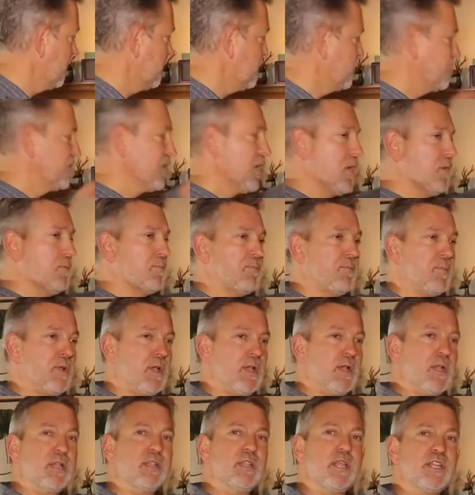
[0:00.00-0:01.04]
So,
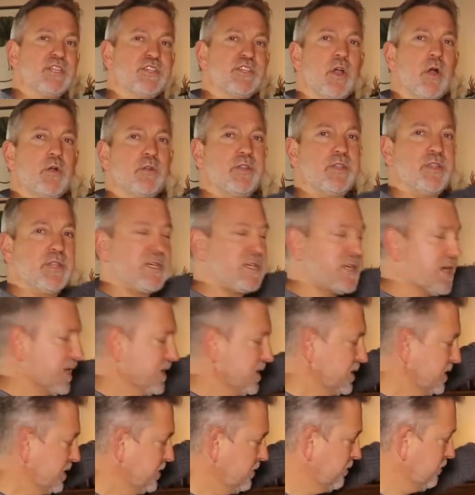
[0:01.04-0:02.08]
let's go to the
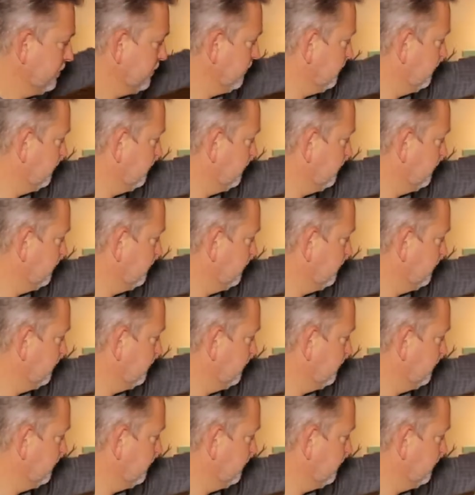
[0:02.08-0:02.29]
tests.